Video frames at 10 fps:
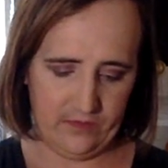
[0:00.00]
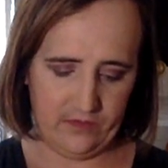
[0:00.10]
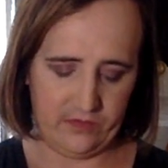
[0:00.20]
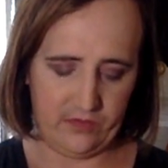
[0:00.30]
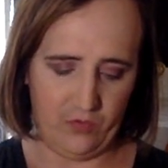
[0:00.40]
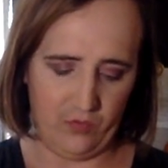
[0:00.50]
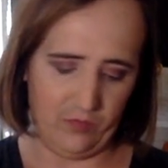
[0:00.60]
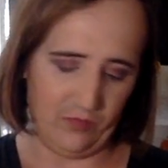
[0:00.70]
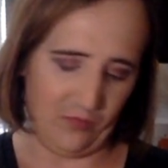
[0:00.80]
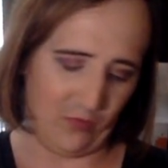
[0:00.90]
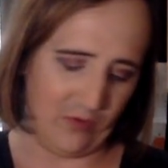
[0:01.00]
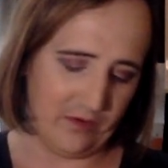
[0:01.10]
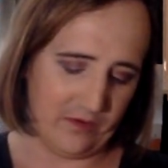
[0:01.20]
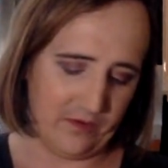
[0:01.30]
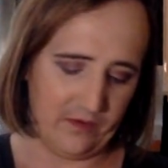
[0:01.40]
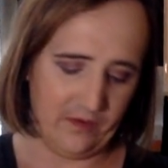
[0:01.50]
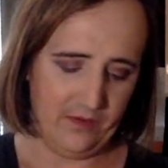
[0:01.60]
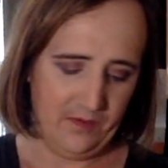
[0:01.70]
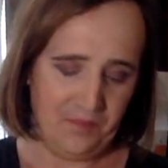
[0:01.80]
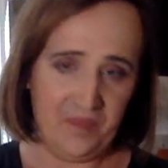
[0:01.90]
so really,
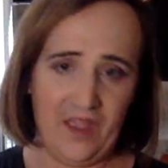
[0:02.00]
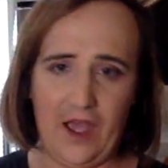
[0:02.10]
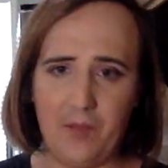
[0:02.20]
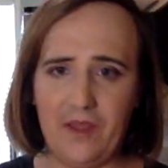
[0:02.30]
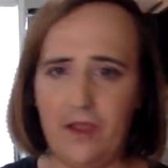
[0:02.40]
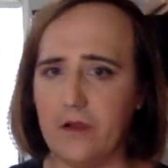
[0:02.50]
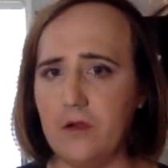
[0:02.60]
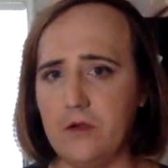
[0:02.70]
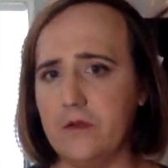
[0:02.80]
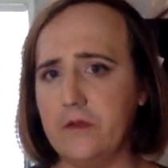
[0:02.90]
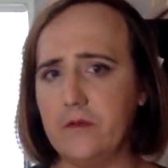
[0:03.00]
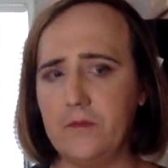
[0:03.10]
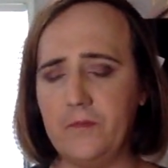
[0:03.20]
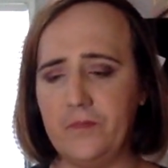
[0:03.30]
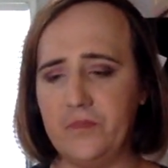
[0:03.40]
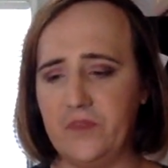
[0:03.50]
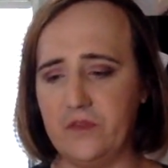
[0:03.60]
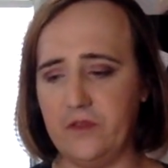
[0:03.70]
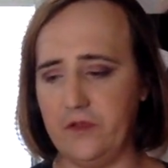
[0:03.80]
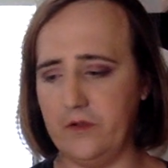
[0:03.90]
I'm not calling to
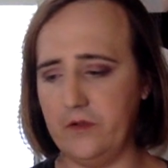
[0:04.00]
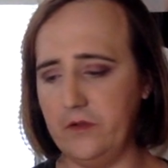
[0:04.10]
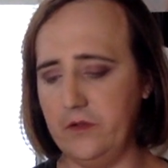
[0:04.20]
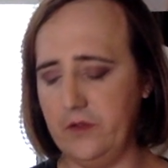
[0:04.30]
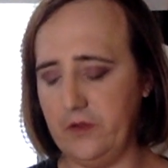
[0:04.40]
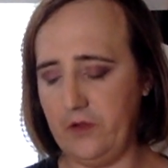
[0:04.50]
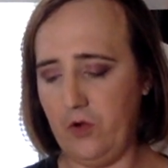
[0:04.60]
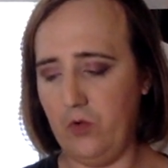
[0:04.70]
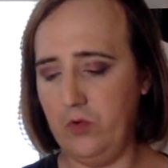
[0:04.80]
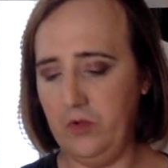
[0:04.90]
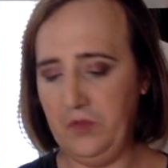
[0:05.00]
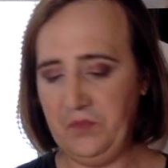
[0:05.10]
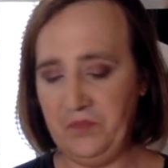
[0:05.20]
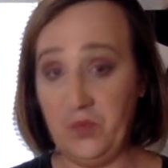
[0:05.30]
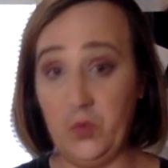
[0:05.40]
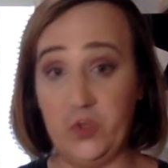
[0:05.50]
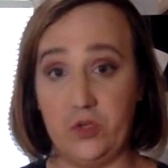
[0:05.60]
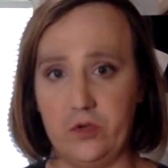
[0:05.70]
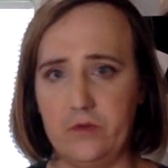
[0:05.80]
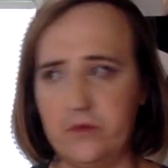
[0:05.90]
say, we
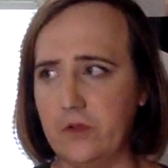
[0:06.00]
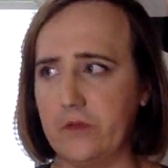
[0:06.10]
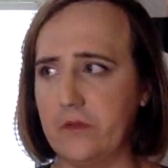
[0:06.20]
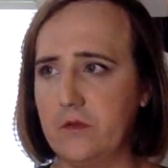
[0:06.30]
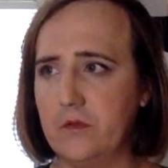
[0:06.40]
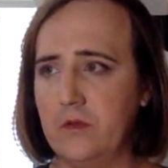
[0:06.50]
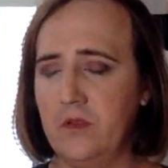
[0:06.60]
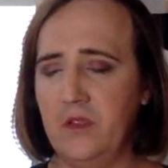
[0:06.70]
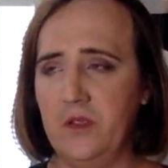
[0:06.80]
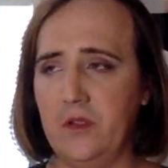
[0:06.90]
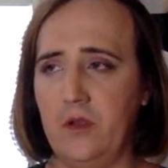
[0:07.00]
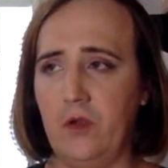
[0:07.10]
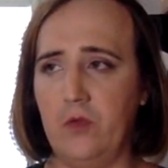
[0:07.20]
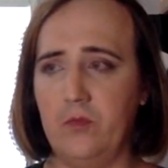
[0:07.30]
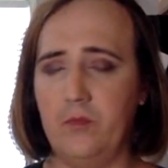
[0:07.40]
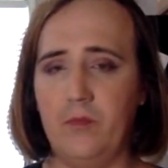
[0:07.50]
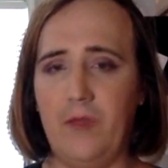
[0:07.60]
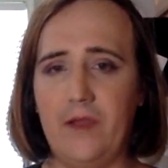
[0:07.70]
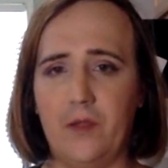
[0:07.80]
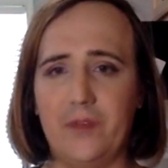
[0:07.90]
should just,
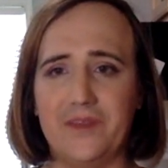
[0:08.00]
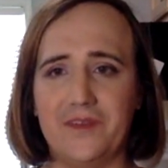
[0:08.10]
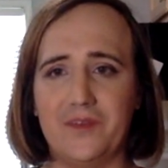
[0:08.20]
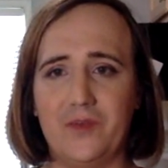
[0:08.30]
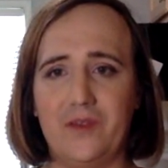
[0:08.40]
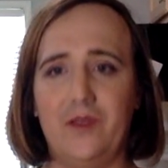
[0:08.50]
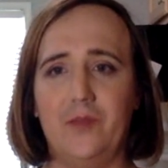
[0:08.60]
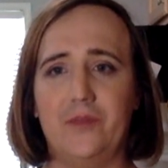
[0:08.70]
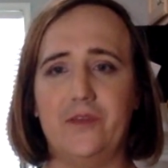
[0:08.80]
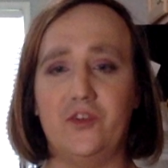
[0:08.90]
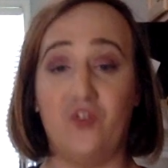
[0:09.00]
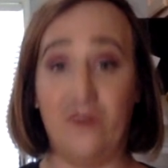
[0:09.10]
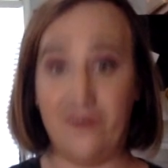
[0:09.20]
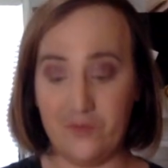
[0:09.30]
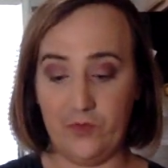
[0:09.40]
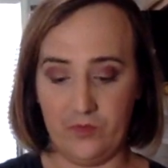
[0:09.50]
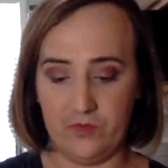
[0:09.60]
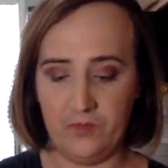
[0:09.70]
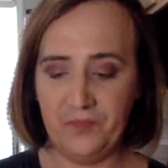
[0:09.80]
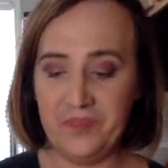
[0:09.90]
mind our business when it comes to trans people.
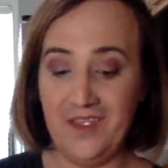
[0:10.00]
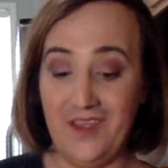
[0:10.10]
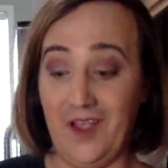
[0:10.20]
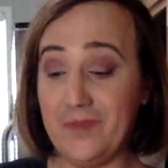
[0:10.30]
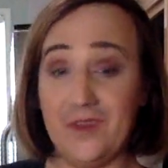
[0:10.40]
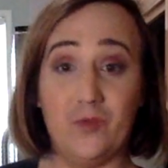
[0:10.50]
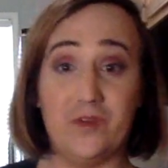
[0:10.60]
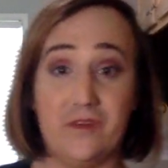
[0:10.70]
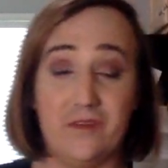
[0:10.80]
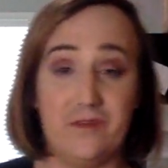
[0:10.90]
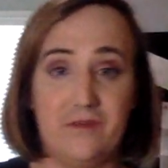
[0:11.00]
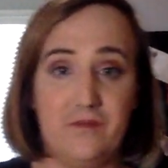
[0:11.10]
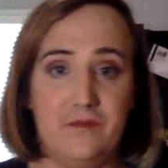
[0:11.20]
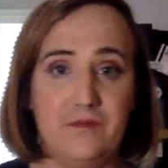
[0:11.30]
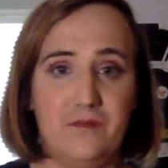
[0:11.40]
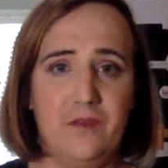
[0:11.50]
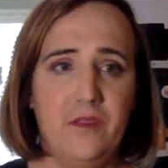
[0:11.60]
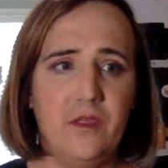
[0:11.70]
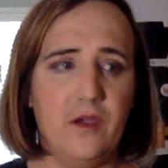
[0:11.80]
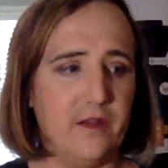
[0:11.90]
I'm saying we should
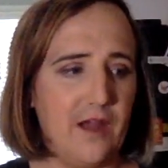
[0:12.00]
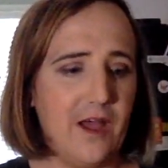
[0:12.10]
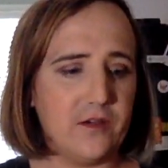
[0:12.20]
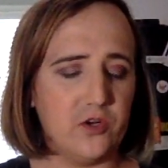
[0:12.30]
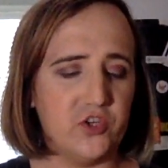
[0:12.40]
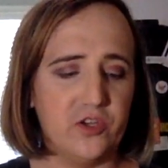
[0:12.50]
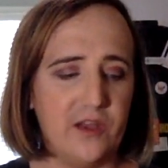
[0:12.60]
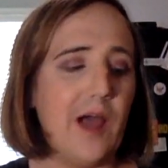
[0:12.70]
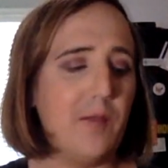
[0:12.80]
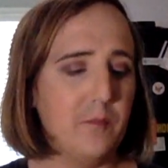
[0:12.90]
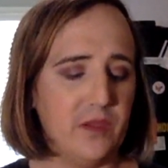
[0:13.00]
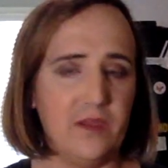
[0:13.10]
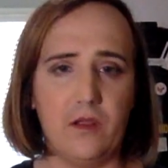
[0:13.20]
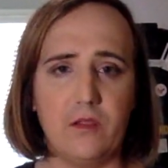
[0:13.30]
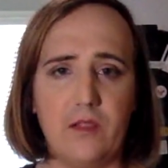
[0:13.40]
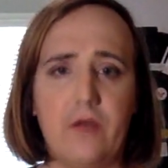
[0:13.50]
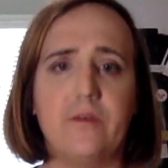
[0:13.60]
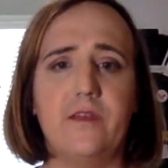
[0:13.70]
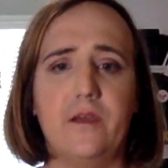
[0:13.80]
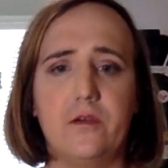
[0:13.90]
a doctor should not be allowed to
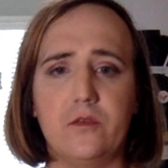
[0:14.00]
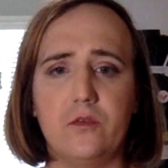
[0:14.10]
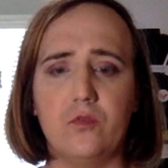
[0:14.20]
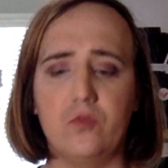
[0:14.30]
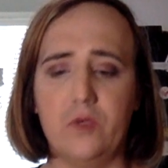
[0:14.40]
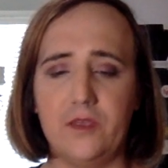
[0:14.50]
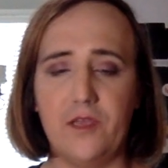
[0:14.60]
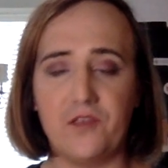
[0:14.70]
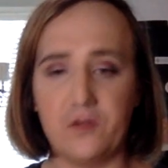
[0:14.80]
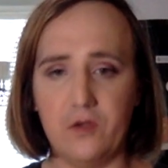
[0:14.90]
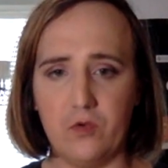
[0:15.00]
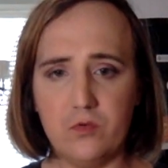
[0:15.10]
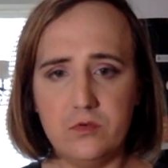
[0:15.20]
tell you yes or no